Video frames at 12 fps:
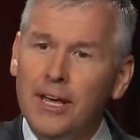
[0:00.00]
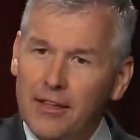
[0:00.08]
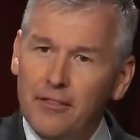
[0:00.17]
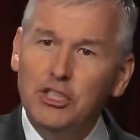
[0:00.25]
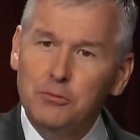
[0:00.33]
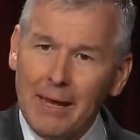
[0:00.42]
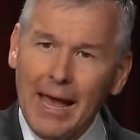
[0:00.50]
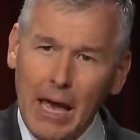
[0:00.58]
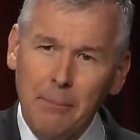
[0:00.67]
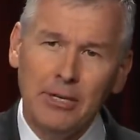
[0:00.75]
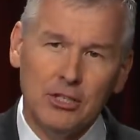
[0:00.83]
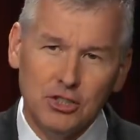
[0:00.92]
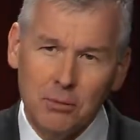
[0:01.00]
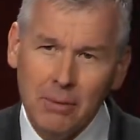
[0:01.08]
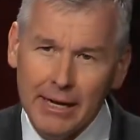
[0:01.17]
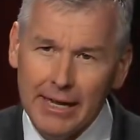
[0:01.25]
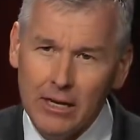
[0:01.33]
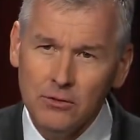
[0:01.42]
this may happen to
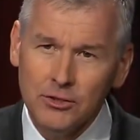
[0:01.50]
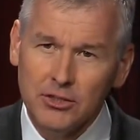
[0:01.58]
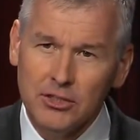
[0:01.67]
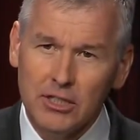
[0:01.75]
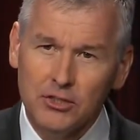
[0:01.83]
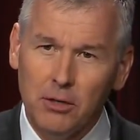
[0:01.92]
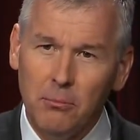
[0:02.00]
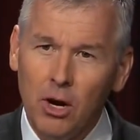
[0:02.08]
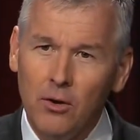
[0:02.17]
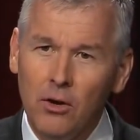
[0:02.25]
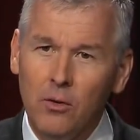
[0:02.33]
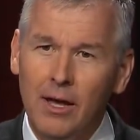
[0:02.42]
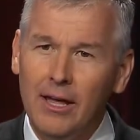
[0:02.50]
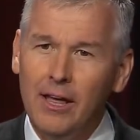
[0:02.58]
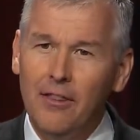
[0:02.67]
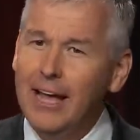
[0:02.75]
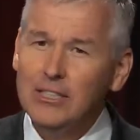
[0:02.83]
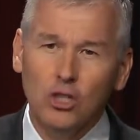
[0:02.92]
somebody else tomorrow.
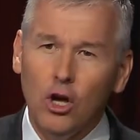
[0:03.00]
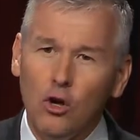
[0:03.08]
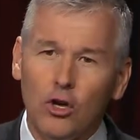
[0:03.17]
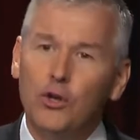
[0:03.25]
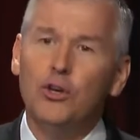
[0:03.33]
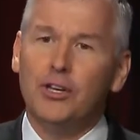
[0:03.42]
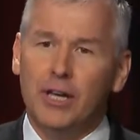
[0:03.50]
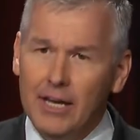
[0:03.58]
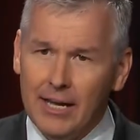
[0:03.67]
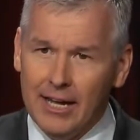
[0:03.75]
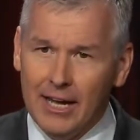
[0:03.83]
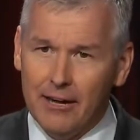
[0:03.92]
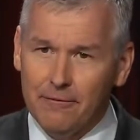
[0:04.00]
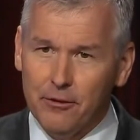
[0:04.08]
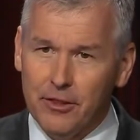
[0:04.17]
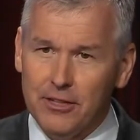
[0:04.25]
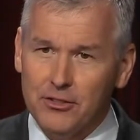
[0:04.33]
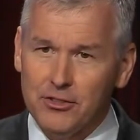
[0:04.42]
That's all good for
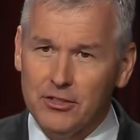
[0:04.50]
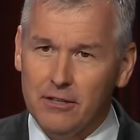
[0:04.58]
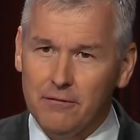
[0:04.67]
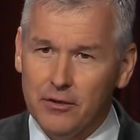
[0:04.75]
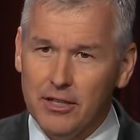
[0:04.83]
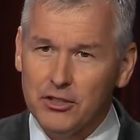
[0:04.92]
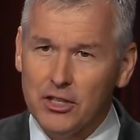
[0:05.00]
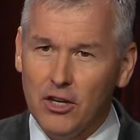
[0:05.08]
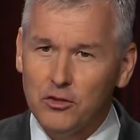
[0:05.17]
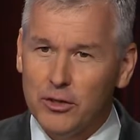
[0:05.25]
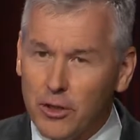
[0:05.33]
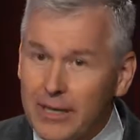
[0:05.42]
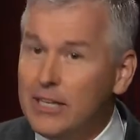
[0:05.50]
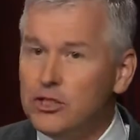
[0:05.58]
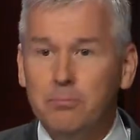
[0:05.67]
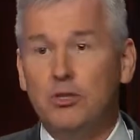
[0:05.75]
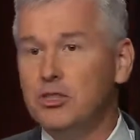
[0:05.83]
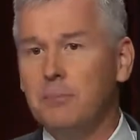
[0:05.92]
this country. There is
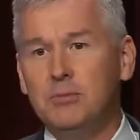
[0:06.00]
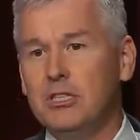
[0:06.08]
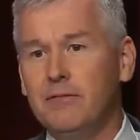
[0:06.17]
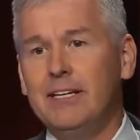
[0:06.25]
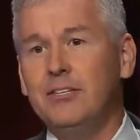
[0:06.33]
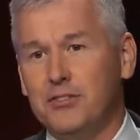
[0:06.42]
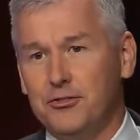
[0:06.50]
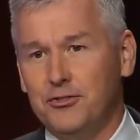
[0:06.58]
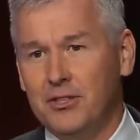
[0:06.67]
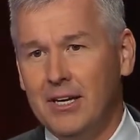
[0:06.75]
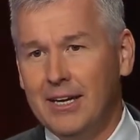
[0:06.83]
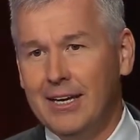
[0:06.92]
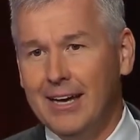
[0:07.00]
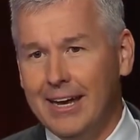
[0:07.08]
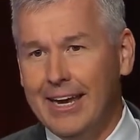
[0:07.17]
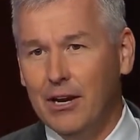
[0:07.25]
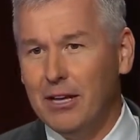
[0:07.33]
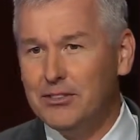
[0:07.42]
a presumption of innocence
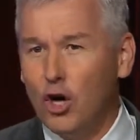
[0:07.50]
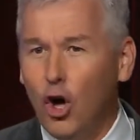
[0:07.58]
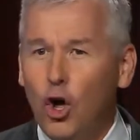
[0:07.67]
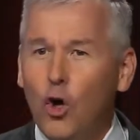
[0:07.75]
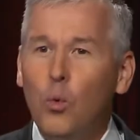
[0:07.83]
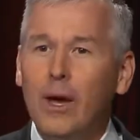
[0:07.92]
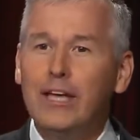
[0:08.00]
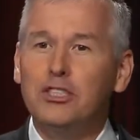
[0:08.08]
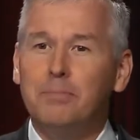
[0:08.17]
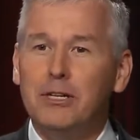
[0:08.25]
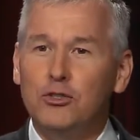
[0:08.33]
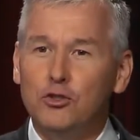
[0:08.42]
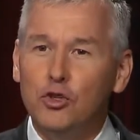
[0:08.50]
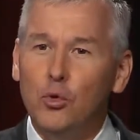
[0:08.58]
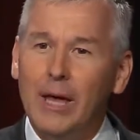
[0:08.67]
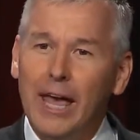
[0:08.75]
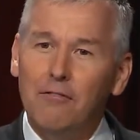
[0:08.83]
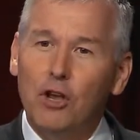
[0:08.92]
here. That's always been true.
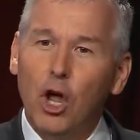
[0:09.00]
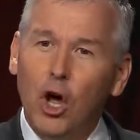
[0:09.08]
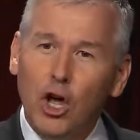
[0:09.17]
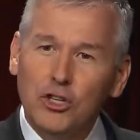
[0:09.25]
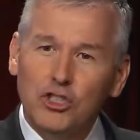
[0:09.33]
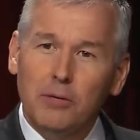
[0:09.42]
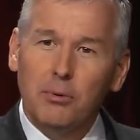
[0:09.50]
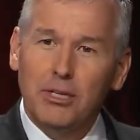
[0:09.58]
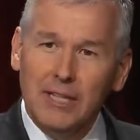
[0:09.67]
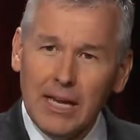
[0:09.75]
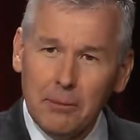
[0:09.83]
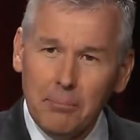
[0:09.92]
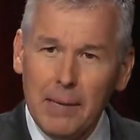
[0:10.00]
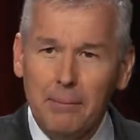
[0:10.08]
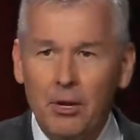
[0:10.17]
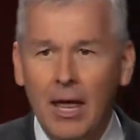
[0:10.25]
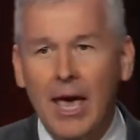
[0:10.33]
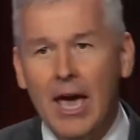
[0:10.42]
We have laws to protect
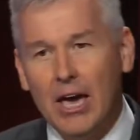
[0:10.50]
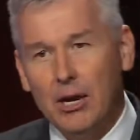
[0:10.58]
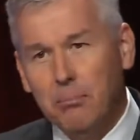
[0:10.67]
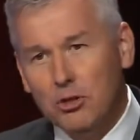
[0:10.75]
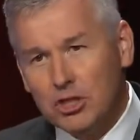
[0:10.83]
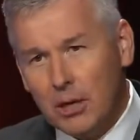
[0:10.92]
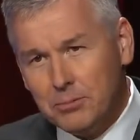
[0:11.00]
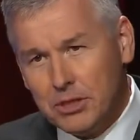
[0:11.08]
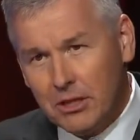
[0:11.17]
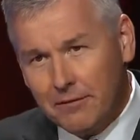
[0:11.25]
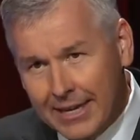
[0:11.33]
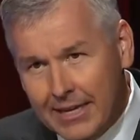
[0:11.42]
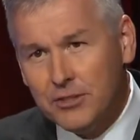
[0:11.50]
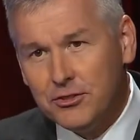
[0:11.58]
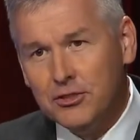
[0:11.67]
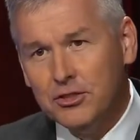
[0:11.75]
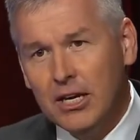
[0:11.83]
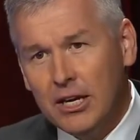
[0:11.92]
people and a presumption of
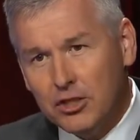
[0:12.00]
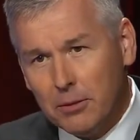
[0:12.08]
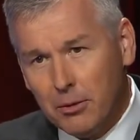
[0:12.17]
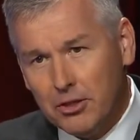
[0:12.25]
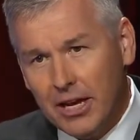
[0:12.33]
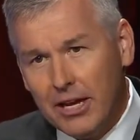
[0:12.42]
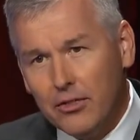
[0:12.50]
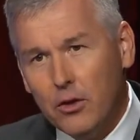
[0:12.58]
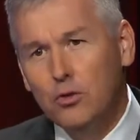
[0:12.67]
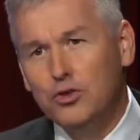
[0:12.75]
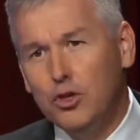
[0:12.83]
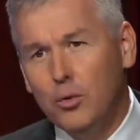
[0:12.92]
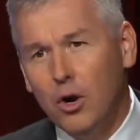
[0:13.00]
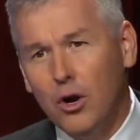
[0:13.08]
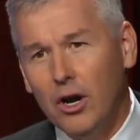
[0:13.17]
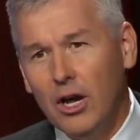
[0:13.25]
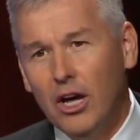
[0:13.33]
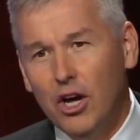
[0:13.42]
innocence to protect those who
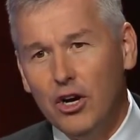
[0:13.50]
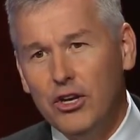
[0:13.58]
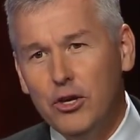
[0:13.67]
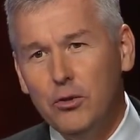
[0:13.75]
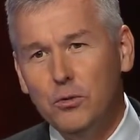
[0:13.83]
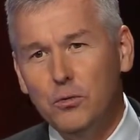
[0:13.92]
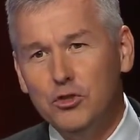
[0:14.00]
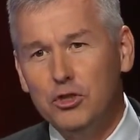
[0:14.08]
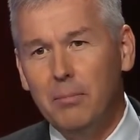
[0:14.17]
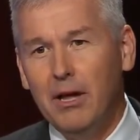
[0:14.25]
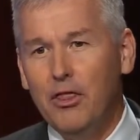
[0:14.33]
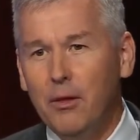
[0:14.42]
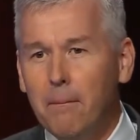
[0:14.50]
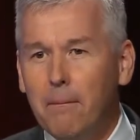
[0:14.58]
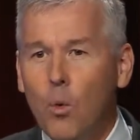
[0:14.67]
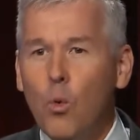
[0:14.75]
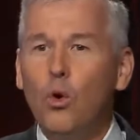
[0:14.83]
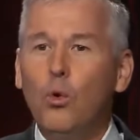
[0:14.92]
are accused. But the
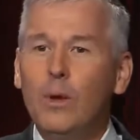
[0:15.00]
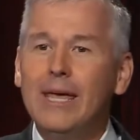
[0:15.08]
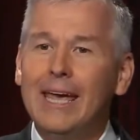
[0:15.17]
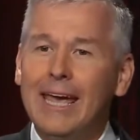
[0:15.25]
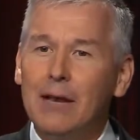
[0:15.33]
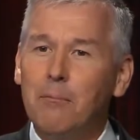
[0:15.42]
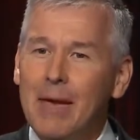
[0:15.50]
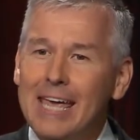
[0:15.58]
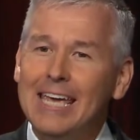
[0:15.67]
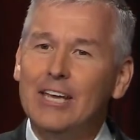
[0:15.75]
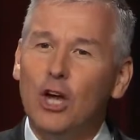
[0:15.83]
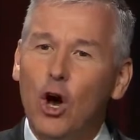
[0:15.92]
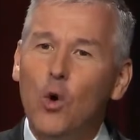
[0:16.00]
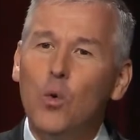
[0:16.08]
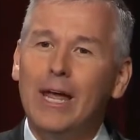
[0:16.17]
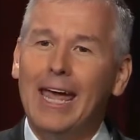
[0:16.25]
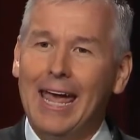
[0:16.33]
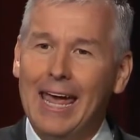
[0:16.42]
more we can make it
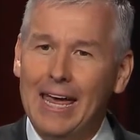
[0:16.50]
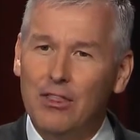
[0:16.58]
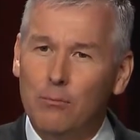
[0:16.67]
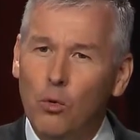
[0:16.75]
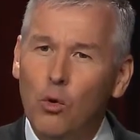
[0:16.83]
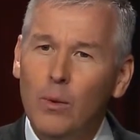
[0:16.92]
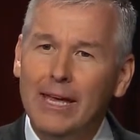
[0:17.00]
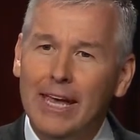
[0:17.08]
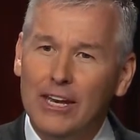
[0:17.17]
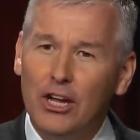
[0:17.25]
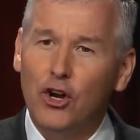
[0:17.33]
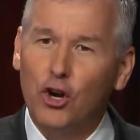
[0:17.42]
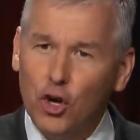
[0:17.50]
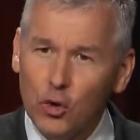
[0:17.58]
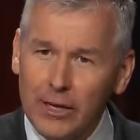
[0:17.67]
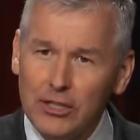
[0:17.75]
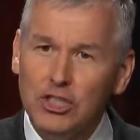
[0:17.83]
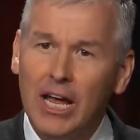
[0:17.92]
okay, the more we can
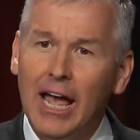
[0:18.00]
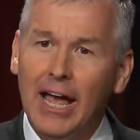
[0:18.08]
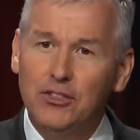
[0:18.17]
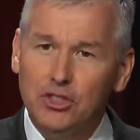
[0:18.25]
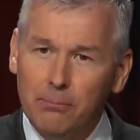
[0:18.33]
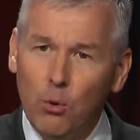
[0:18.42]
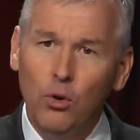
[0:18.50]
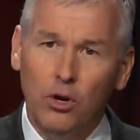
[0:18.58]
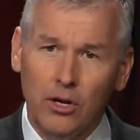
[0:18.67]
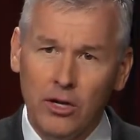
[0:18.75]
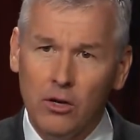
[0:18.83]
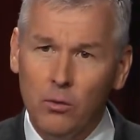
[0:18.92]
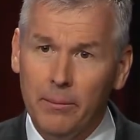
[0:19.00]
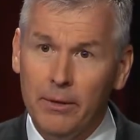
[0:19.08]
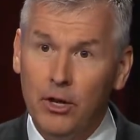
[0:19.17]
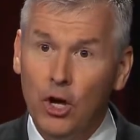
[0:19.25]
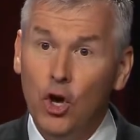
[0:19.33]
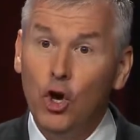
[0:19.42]
encourage and support our young
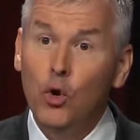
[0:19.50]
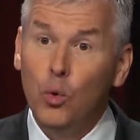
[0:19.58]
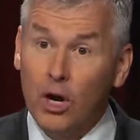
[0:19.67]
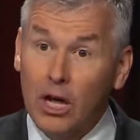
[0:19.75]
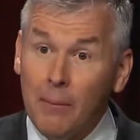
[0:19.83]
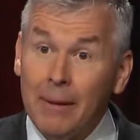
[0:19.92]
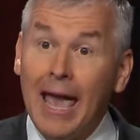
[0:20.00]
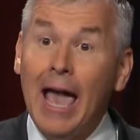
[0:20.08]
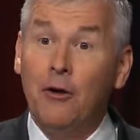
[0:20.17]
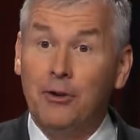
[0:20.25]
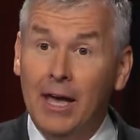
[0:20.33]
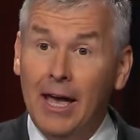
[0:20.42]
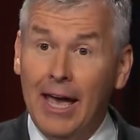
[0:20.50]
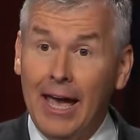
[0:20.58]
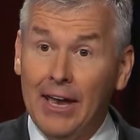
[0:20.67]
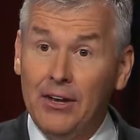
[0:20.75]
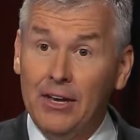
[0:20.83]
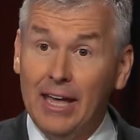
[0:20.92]
women who are coming out
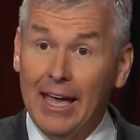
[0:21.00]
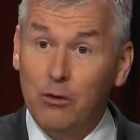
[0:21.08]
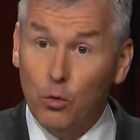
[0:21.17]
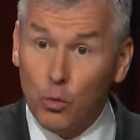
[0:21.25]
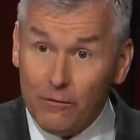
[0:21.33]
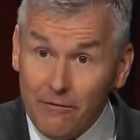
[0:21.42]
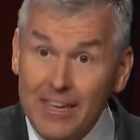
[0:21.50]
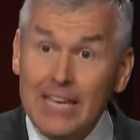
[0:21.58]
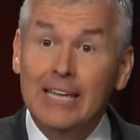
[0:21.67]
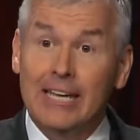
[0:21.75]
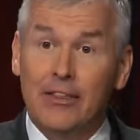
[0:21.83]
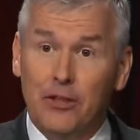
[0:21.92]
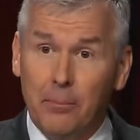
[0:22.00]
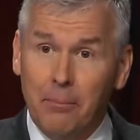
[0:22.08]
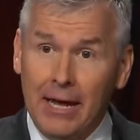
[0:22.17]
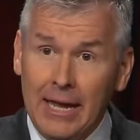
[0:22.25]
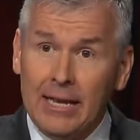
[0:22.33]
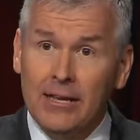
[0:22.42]
and revealing their
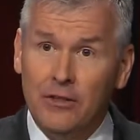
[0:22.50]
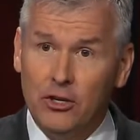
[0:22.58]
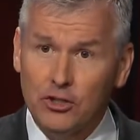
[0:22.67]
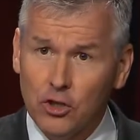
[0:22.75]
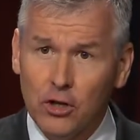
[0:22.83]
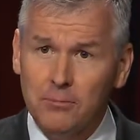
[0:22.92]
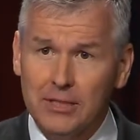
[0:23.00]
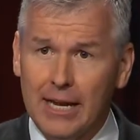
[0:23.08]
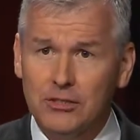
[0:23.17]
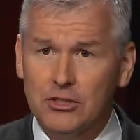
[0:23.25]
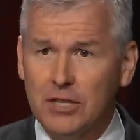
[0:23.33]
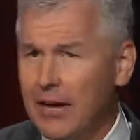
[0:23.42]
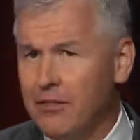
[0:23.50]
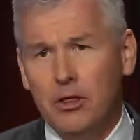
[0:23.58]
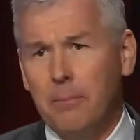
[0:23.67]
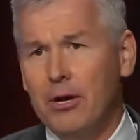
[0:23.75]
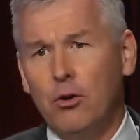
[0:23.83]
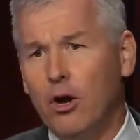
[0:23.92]
pain and their circumstances, I think
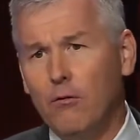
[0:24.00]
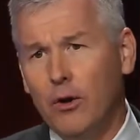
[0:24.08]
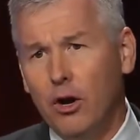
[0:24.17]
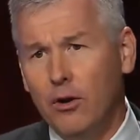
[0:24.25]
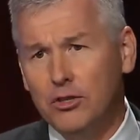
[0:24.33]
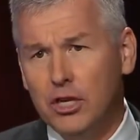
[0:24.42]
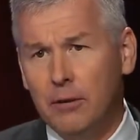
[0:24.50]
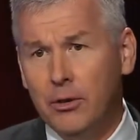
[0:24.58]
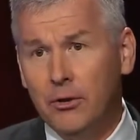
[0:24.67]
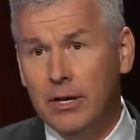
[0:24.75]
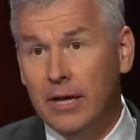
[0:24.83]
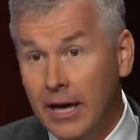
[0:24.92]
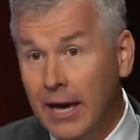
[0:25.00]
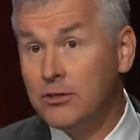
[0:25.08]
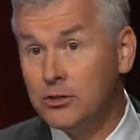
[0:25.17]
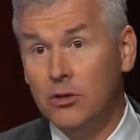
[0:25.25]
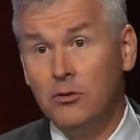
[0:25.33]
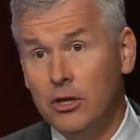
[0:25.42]
the better off we are as a community, and
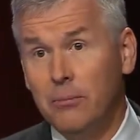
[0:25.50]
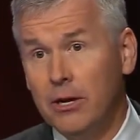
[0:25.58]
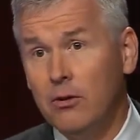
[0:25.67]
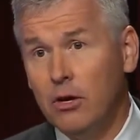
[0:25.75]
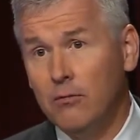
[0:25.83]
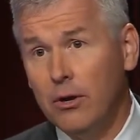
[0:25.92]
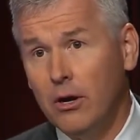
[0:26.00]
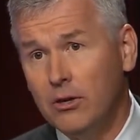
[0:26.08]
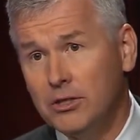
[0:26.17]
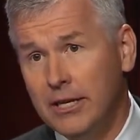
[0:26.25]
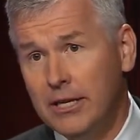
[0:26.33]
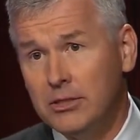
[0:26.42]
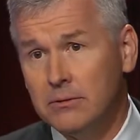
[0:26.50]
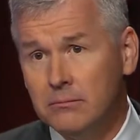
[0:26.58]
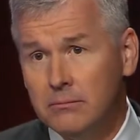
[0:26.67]
certainly the better off we are as a nation.